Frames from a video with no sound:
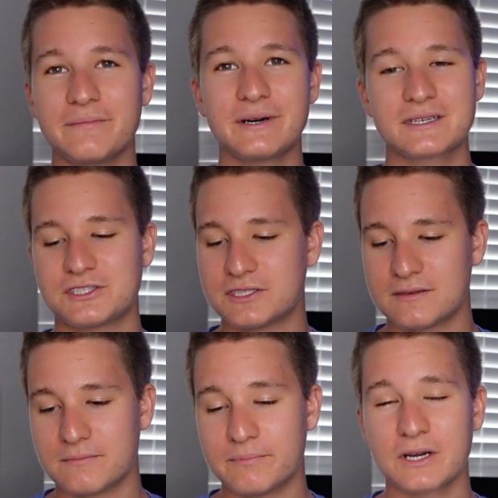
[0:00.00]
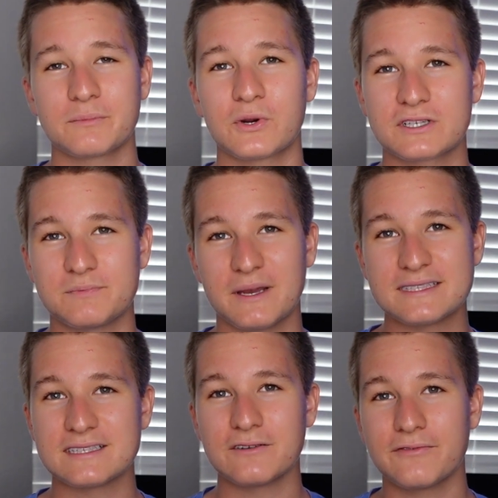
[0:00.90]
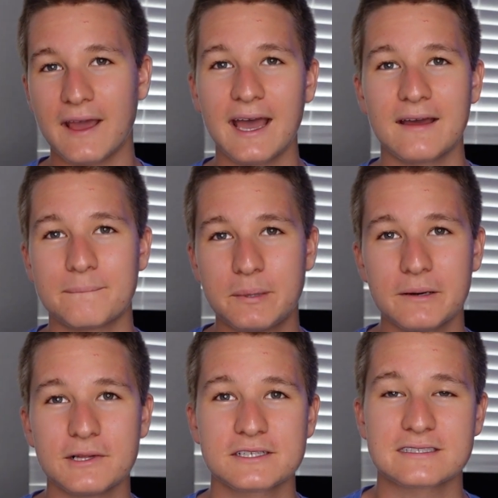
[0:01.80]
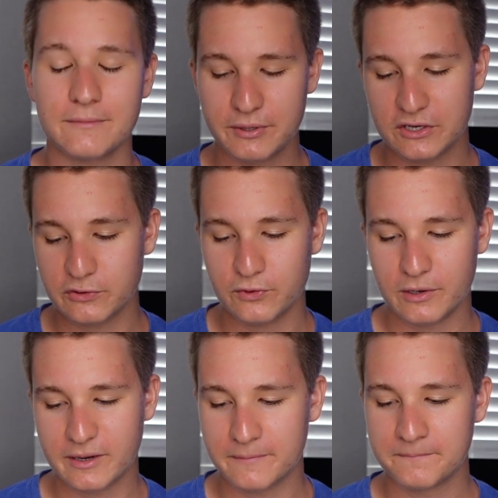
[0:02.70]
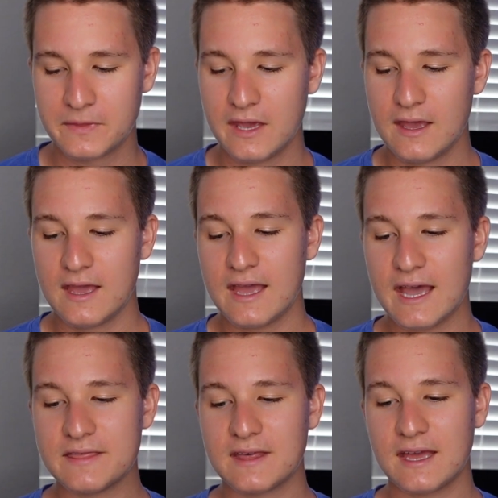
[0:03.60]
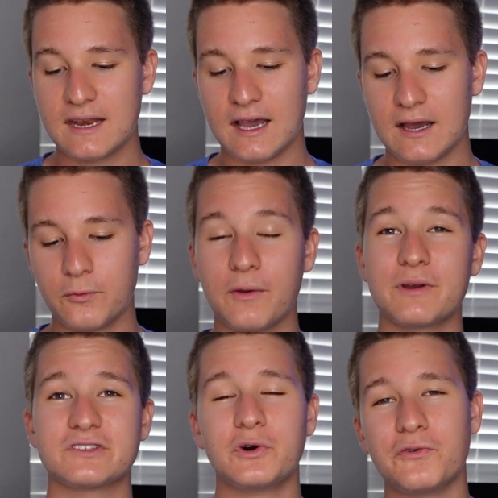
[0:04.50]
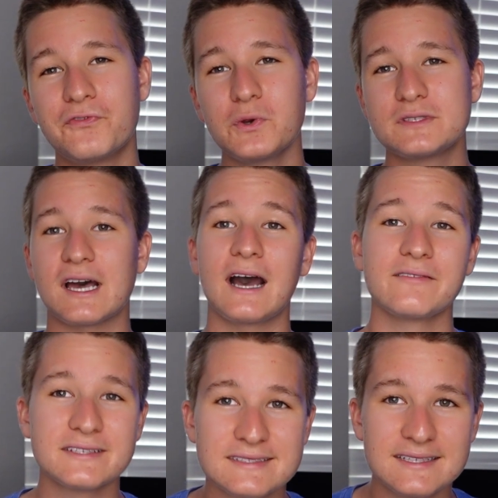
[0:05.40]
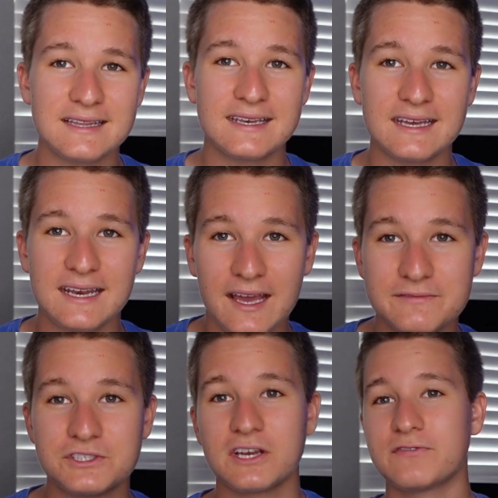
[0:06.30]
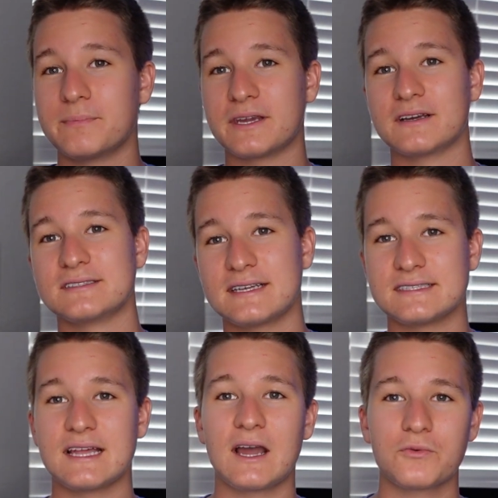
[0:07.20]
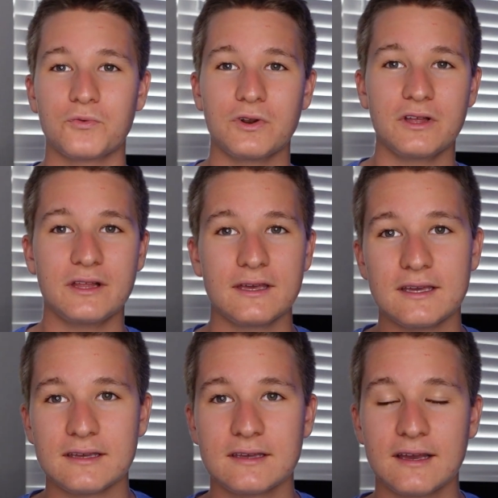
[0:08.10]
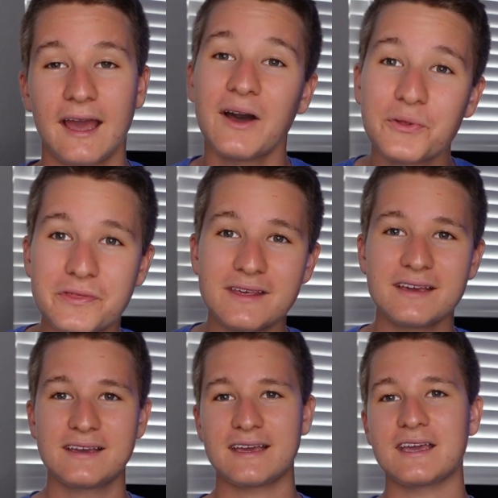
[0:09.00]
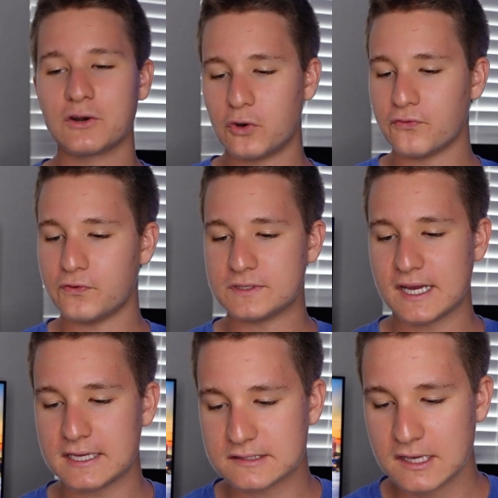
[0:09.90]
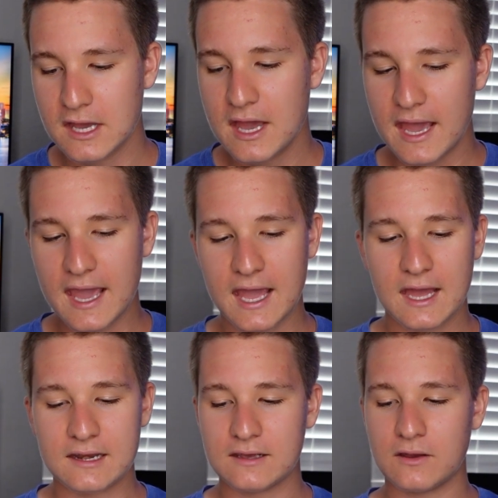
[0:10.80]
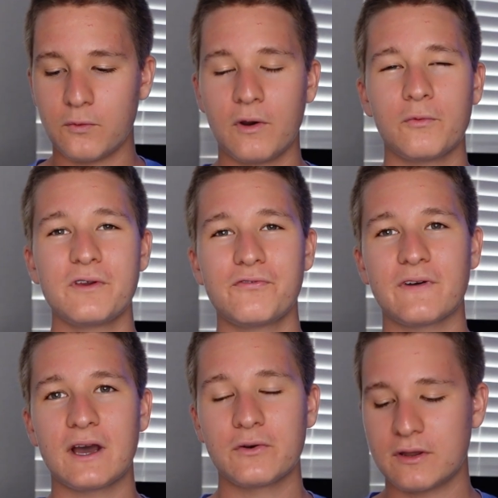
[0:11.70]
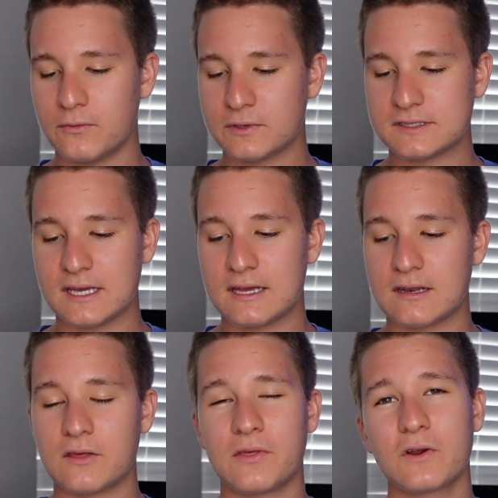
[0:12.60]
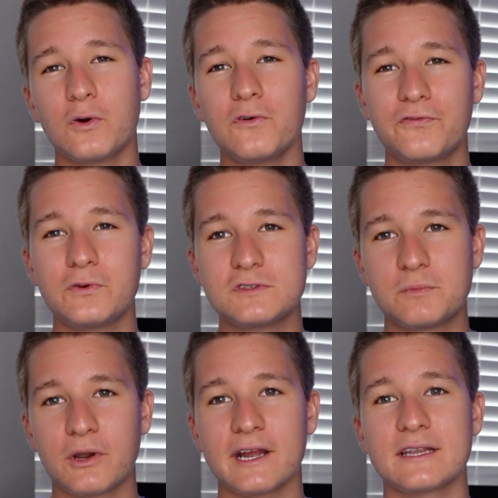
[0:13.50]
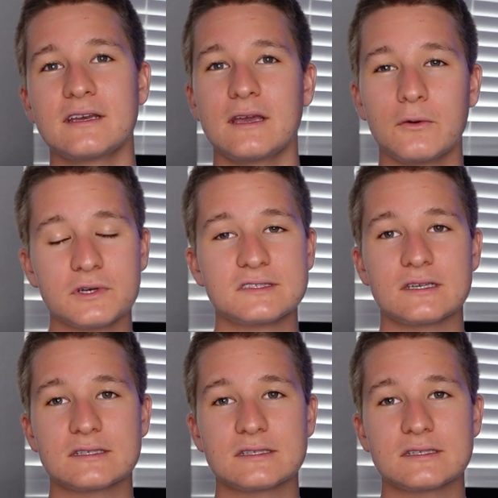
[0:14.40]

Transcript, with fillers: a buck, buck more expensive at Publix compared to Walmart. And then we went to Whole Foods. Obviously, they didn't have Jif because that's not really healthy in Whole Foods' eyes. And what we found was that their Whole Foods brand it was,